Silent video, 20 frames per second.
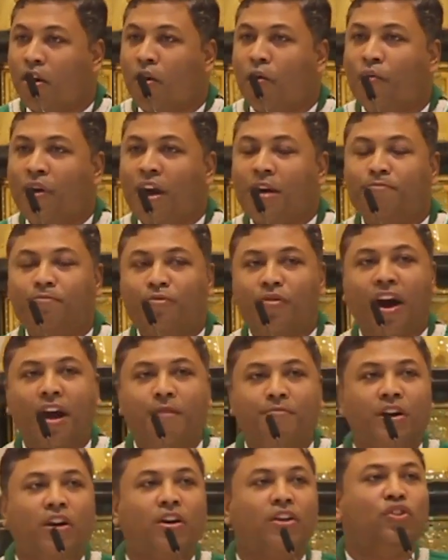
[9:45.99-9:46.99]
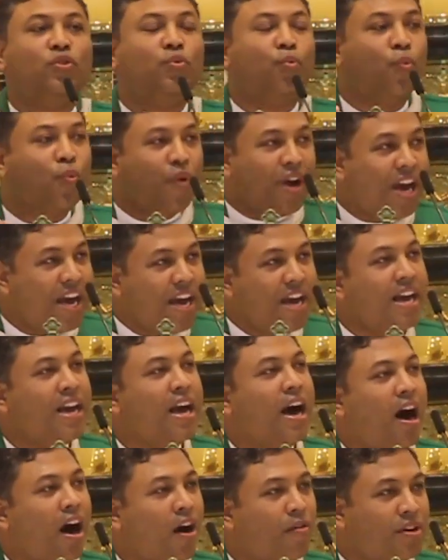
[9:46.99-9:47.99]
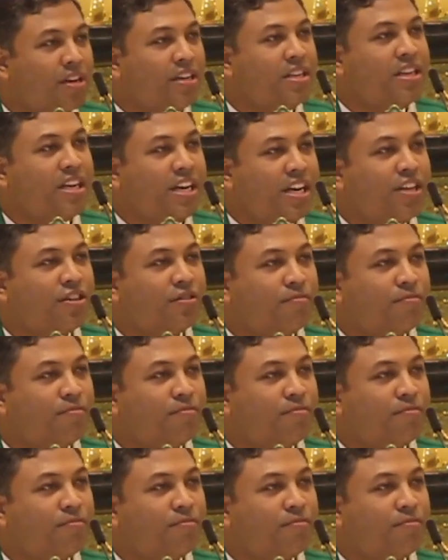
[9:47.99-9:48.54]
We pray because we are in need of